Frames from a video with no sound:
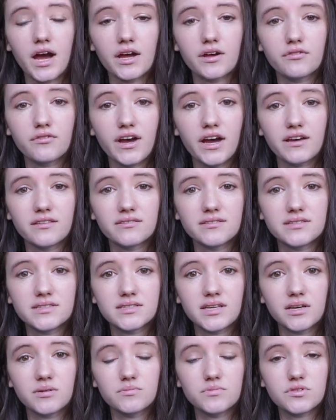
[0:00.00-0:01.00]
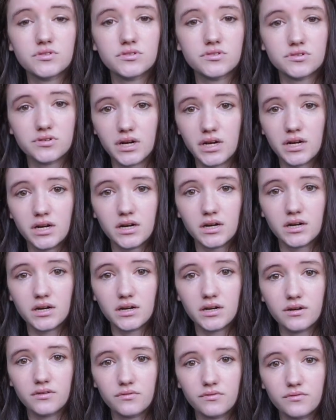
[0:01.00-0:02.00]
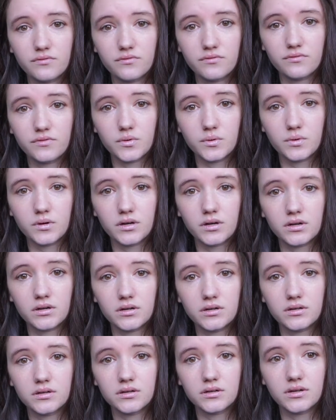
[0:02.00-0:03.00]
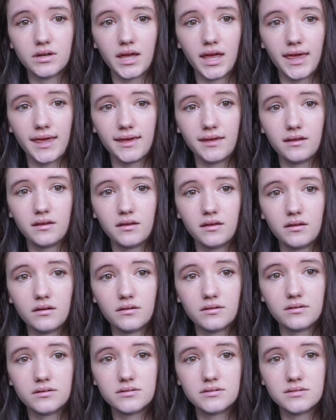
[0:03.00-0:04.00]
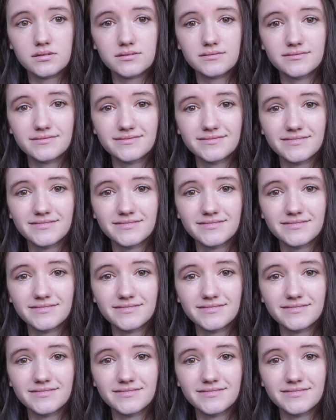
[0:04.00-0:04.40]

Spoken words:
I've had the same straightener for 8 years.